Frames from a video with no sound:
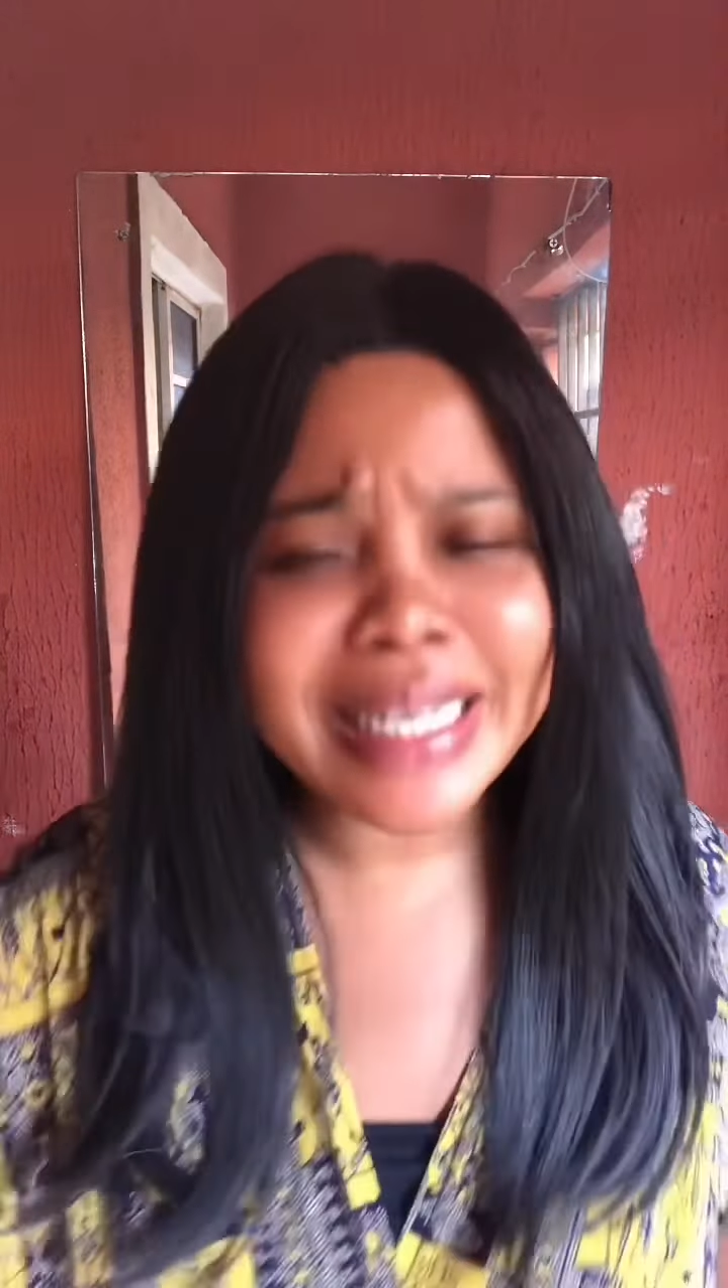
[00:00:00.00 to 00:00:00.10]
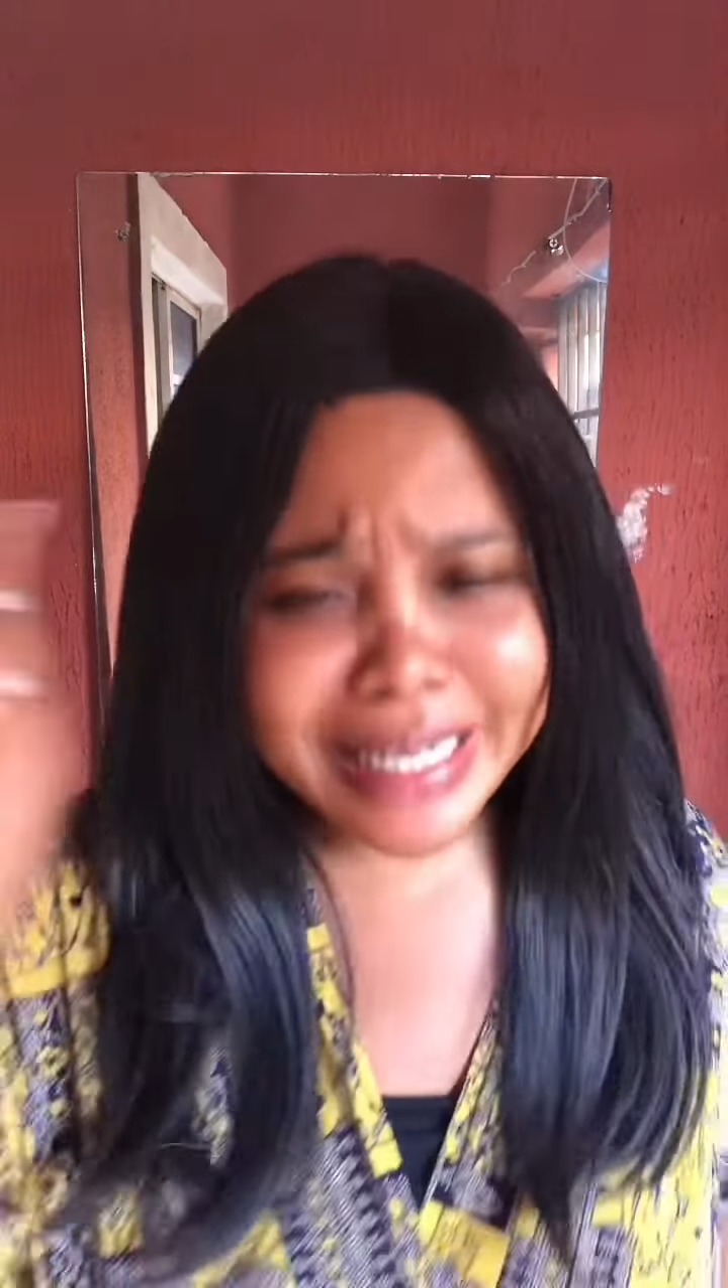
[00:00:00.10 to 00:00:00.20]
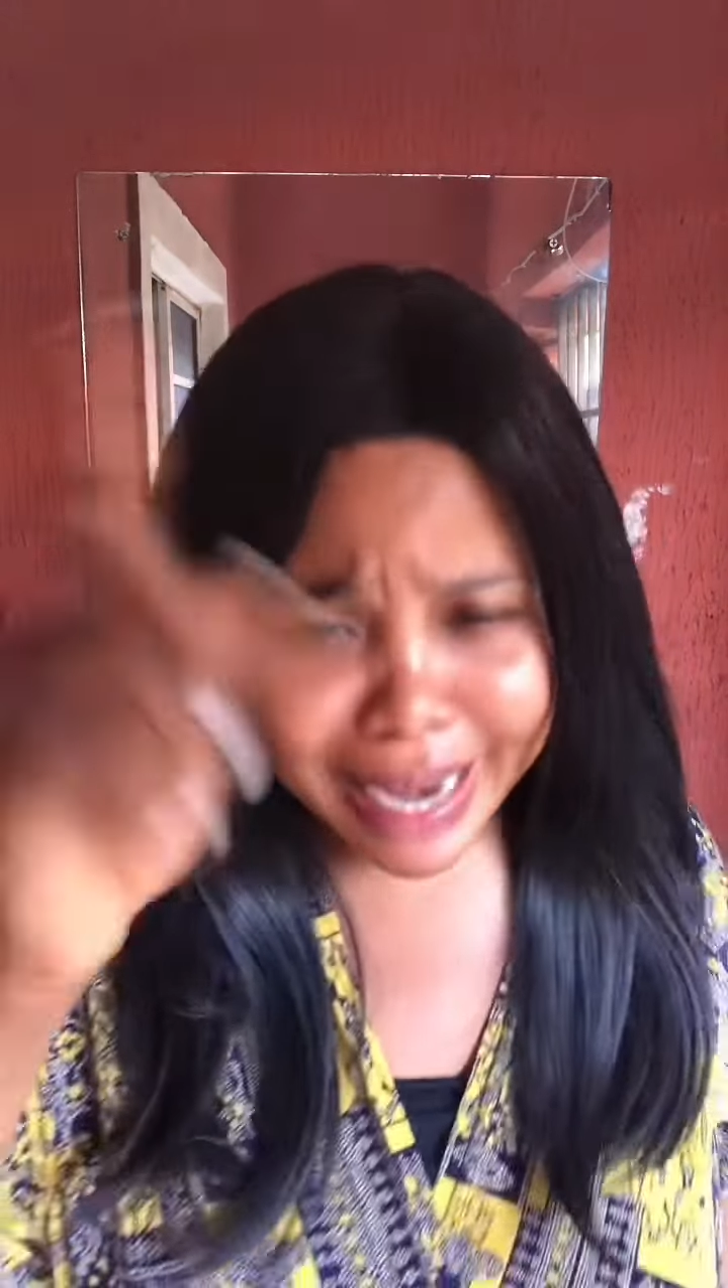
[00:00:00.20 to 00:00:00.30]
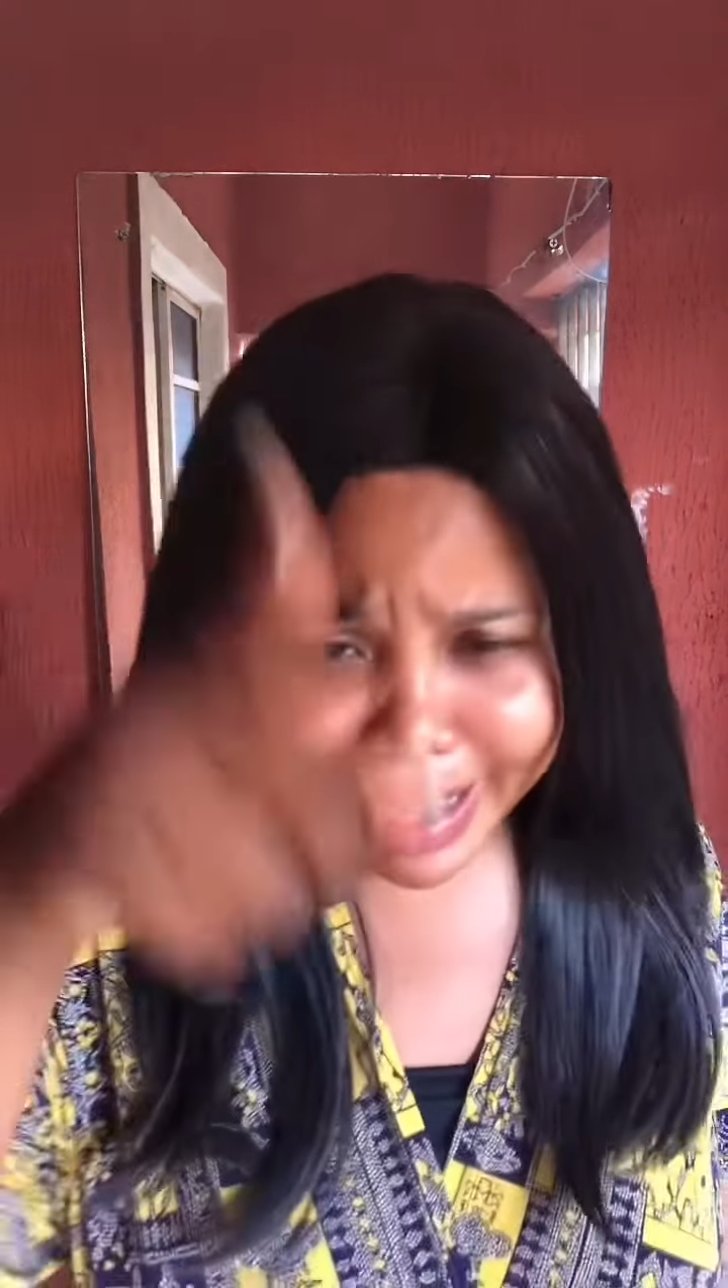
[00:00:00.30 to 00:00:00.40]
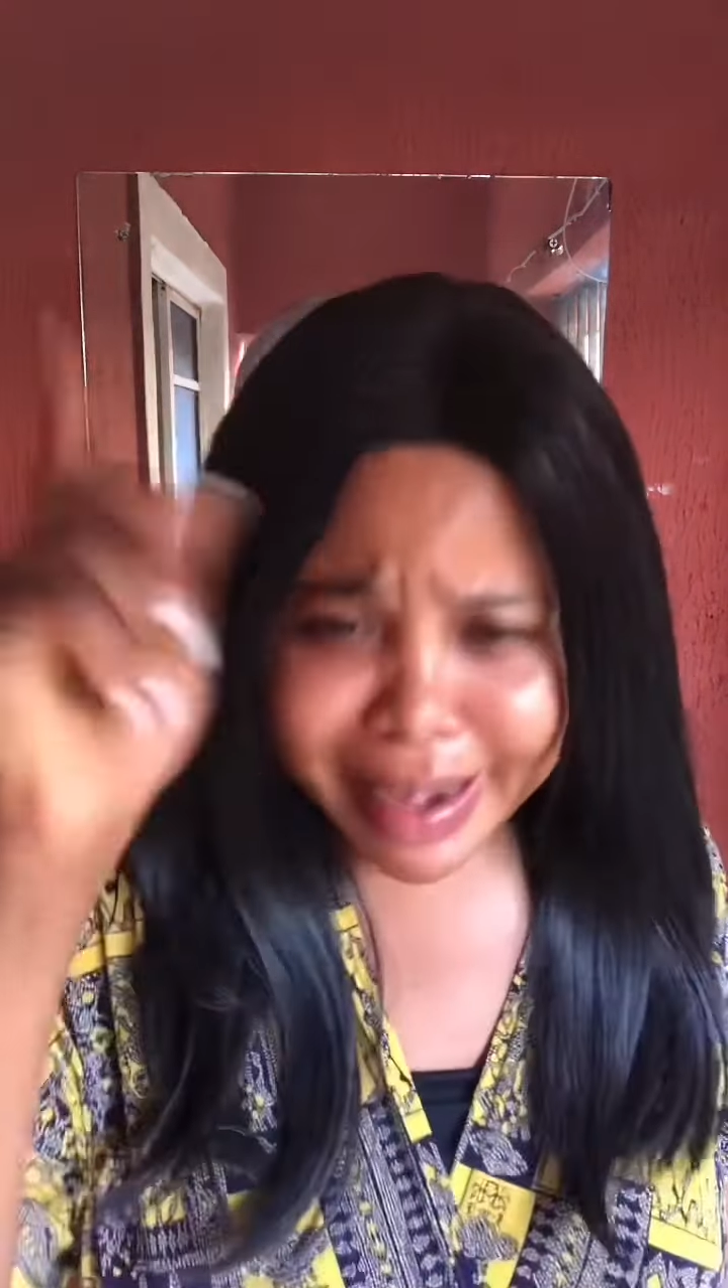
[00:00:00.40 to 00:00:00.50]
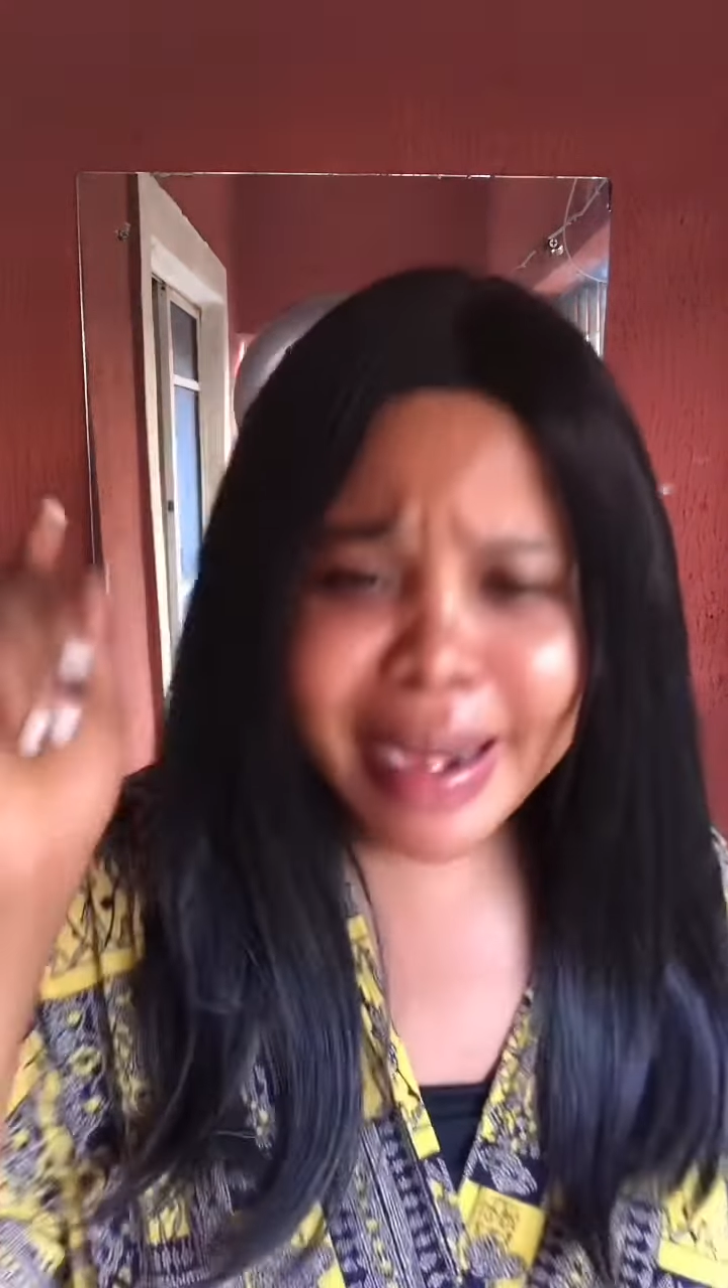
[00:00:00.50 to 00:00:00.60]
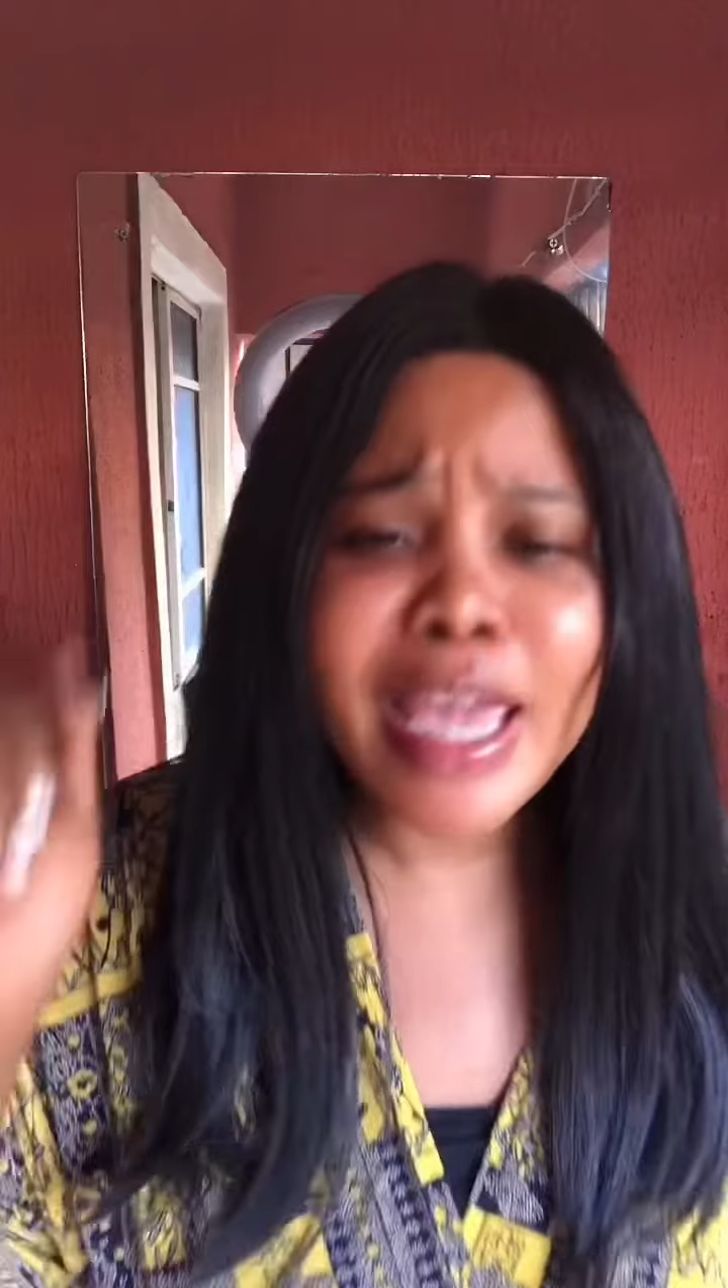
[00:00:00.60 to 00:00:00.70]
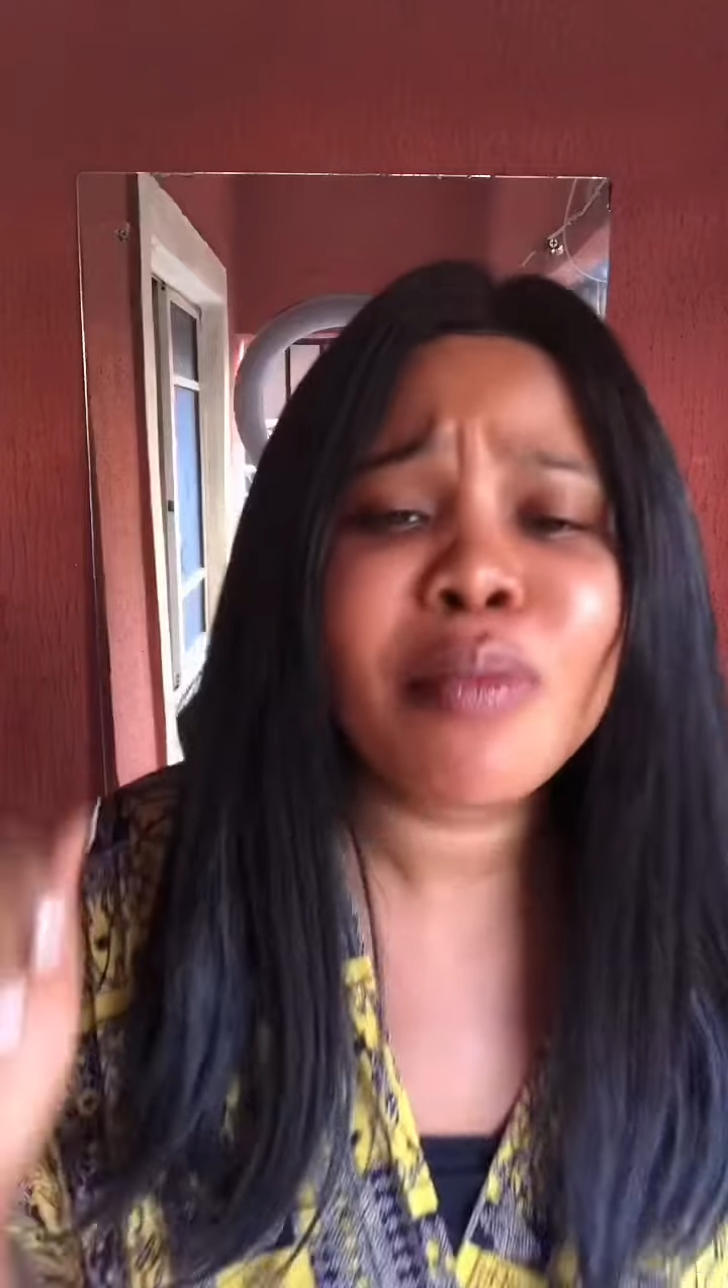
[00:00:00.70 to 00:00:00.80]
the name